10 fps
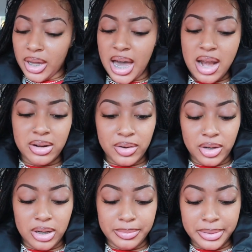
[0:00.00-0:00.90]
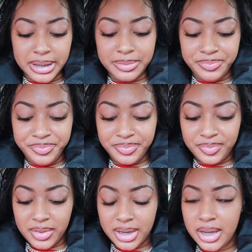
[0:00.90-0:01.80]
I don't know y'all, but
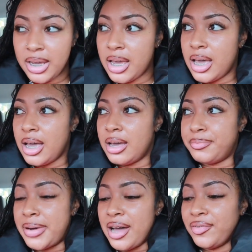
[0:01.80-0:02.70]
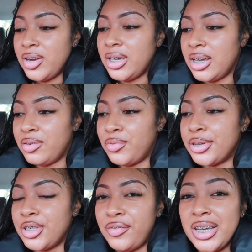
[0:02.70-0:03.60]
my freaking
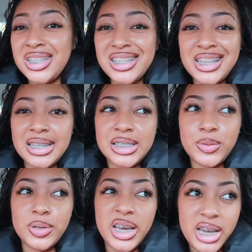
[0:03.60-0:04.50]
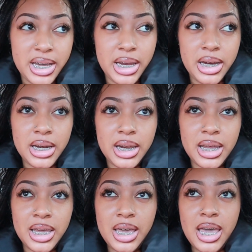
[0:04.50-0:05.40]
reservation is not till 9
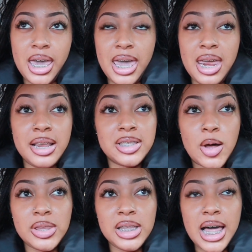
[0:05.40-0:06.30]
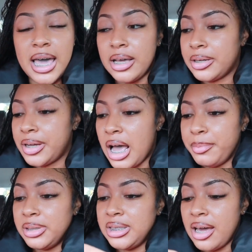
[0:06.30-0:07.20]
and it's only like let
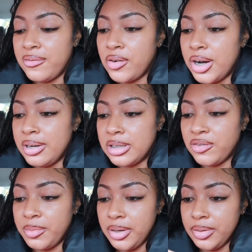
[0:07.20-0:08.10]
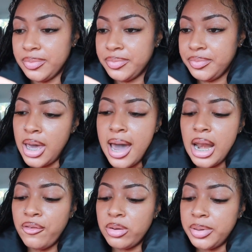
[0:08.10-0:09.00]
me see how far it is from here i
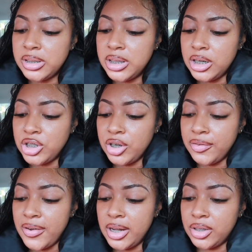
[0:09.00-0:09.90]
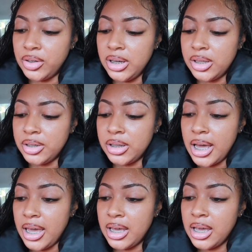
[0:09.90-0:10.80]
never been to the sugar factory either
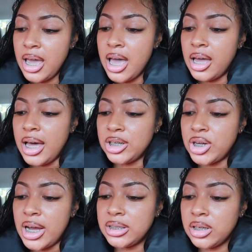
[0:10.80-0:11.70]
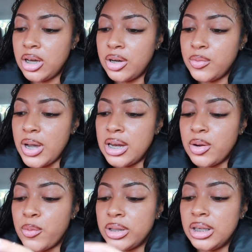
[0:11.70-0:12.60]
like i tried to go and
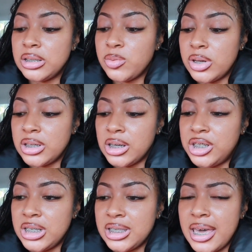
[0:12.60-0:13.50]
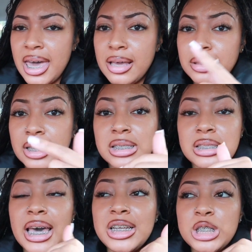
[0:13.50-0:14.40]
the this one just came this
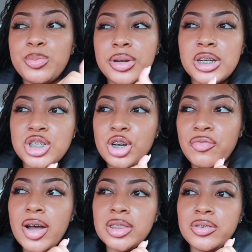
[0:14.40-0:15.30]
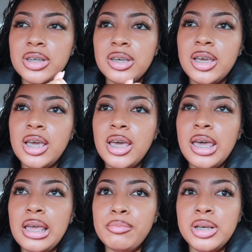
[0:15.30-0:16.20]
they just put a sugar factory
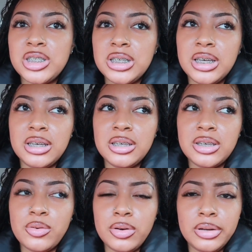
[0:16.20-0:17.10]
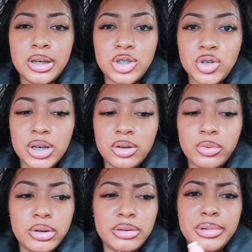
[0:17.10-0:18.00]
in michigan or in detroit
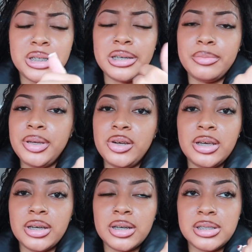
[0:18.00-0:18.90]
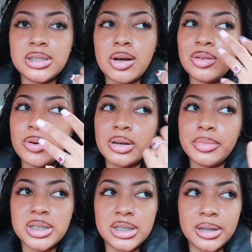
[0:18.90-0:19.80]
or in michigan period because it's the only one in
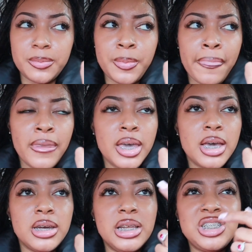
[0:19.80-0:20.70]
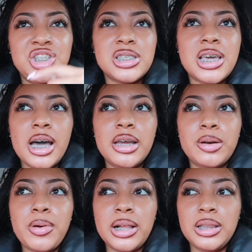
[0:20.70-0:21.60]
michigan this just got
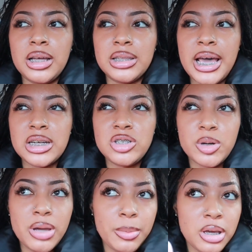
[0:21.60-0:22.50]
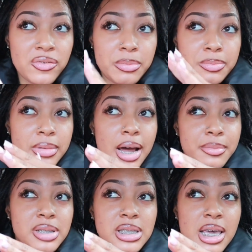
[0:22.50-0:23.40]
here probably like last year maybe if i'm
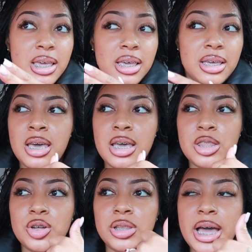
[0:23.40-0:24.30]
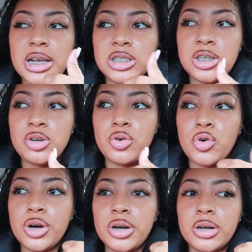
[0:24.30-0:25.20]
not mistaken either last year
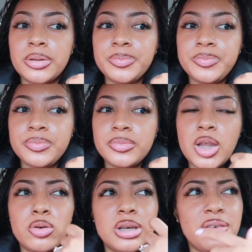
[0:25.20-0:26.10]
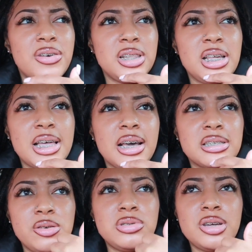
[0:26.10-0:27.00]
or no definitely
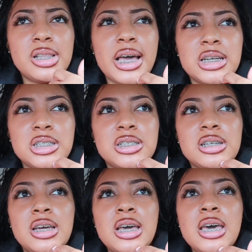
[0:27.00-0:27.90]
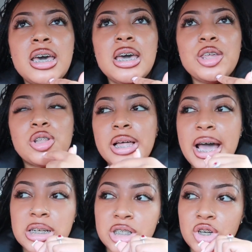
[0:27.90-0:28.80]
because it was here last year either
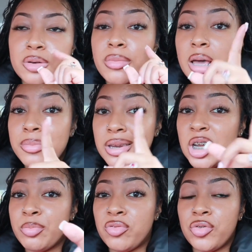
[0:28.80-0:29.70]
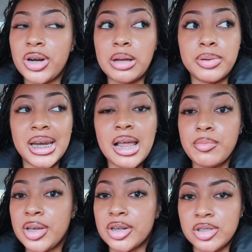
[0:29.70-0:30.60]
last year maybe the year before that but it
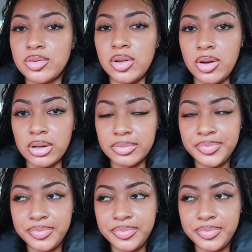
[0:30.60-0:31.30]
ain't been here too long